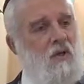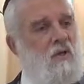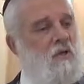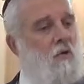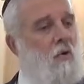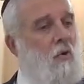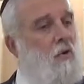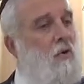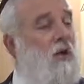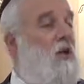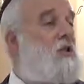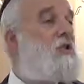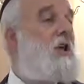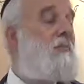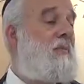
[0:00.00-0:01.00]
So only
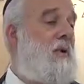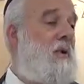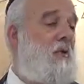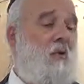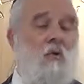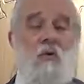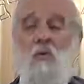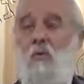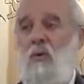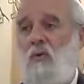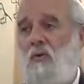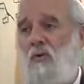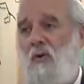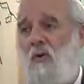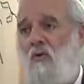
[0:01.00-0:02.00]
Hashem can know
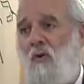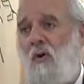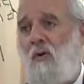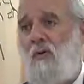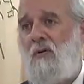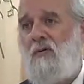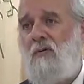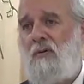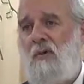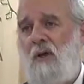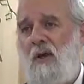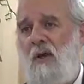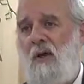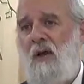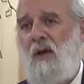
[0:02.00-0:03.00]
what you did wrong.
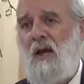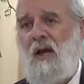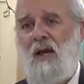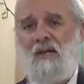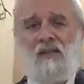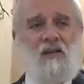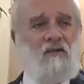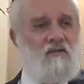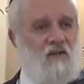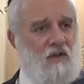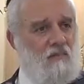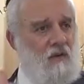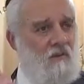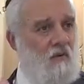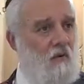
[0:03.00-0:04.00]
As I've
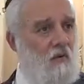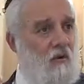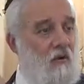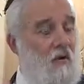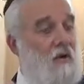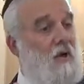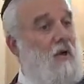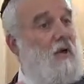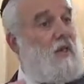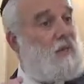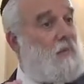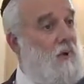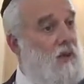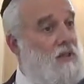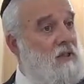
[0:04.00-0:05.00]
said before, it is
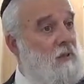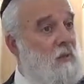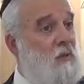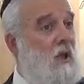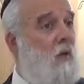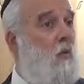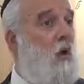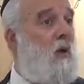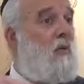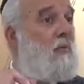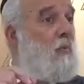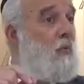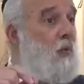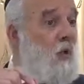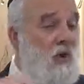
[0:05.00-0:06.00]
possible that
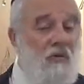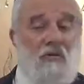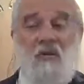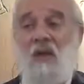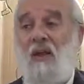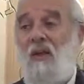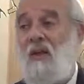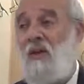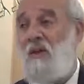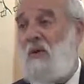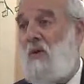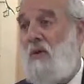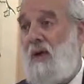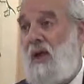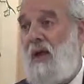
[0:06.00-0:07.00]
what we think is
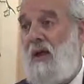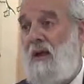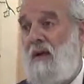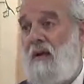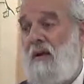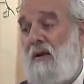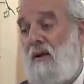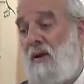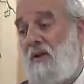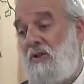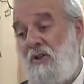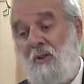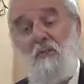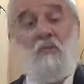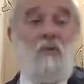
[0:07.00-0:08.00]
okay,
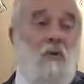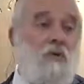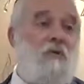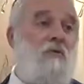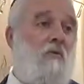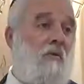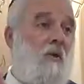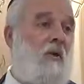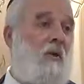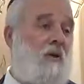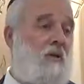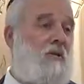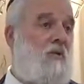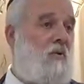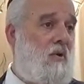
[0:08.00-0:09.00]
Hashem doesn't think
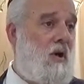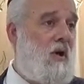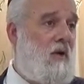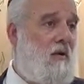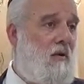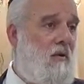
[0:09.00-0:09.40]
it's okay.